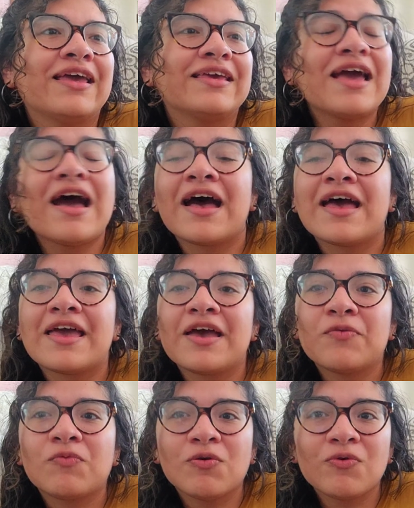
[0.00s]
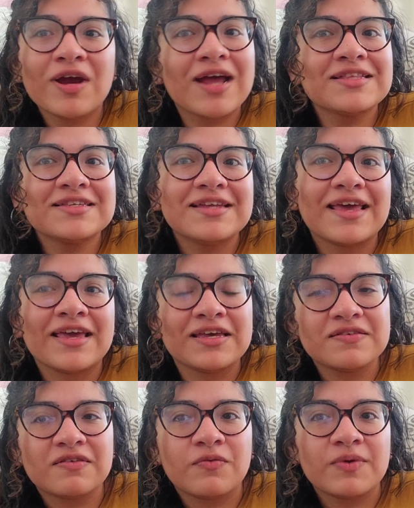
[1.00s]
yeah, and where we're at
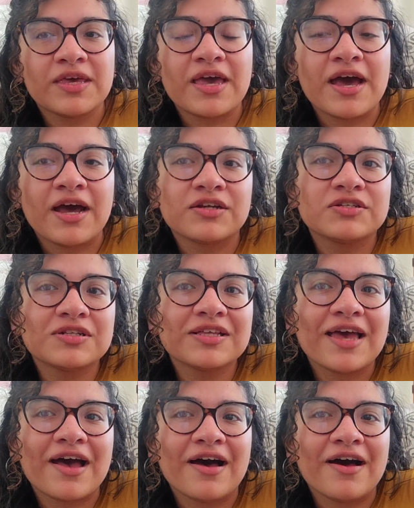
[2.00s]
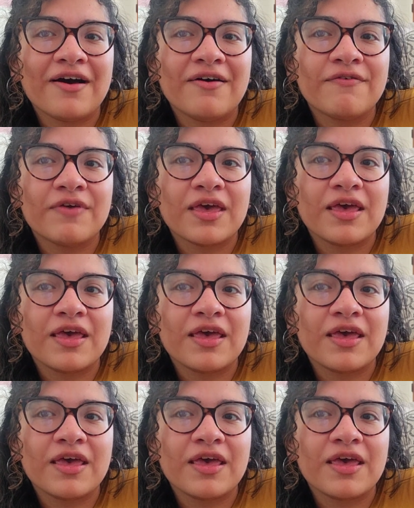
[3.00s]
today is that we actually have